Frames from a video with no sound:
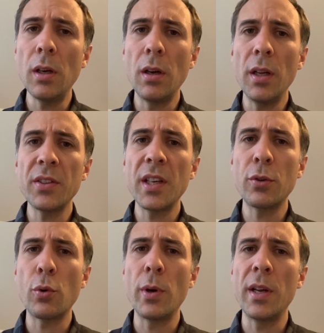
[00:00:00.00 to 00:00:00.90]
Let's get
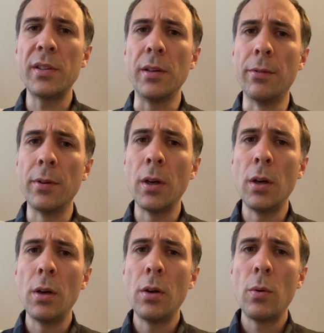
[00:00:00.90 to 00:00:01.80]
creative.
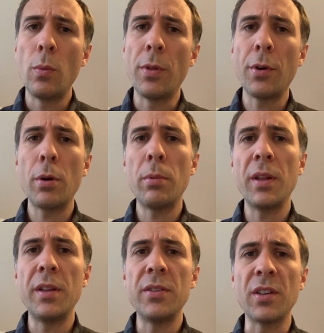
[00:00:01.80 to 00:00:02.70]
We thought
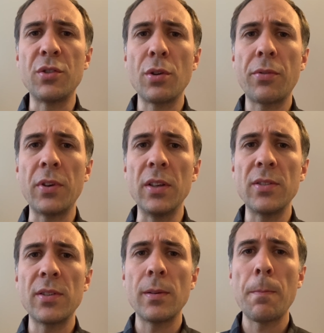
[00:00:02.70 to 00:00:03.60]
about this at
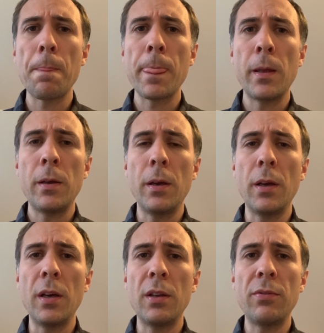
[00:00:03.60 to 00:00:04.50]
Sofeast,
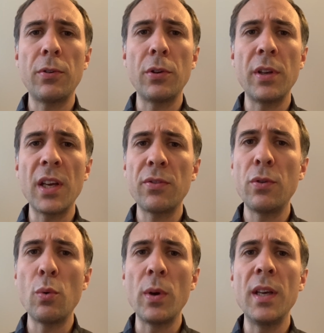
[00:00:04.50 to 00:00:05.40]
and for the next
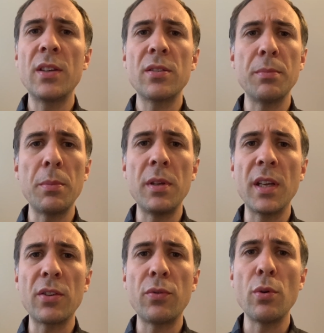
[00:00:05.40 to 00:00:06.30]
few weeks, maybe
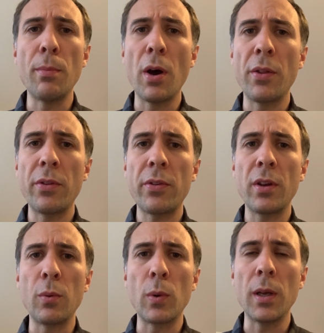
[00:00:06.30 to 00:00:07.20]
next few months,
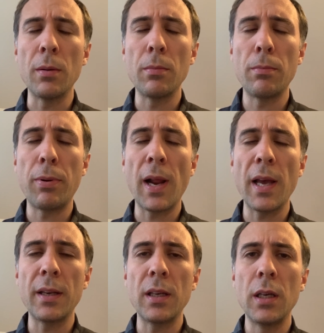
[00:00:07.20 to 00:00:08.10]
and we
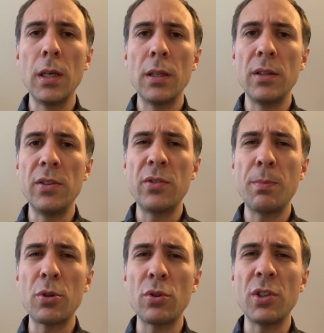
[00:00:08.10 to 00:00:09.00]
plan this
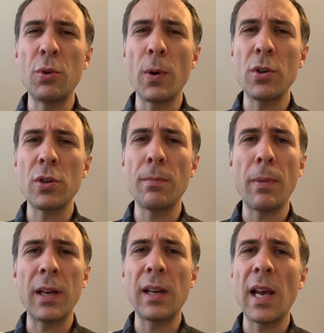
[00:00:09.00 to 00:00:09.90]
special situation
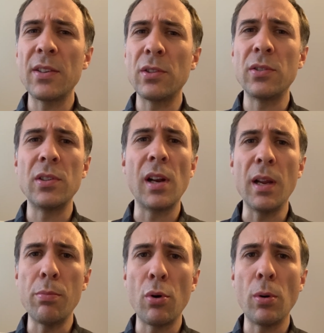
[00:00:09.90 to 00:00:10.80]
might last until
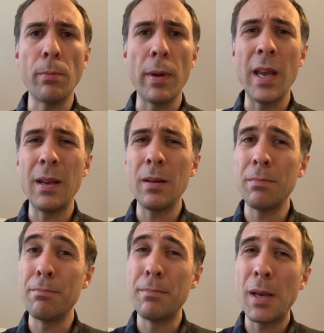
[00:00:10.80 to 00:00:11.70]
April, May,
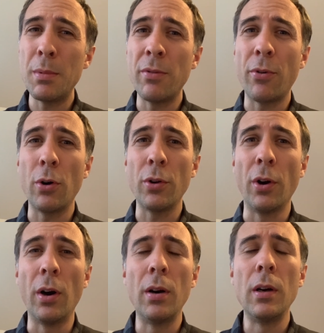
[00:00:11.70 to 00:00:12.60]
maybe
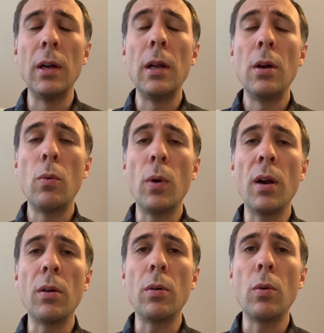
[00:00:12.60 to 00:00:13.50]
further.
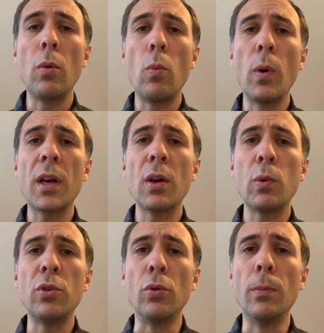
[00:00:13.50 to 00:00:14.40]
Well, what can we
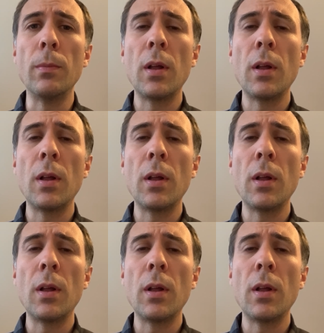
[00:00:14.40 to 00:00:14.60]
do?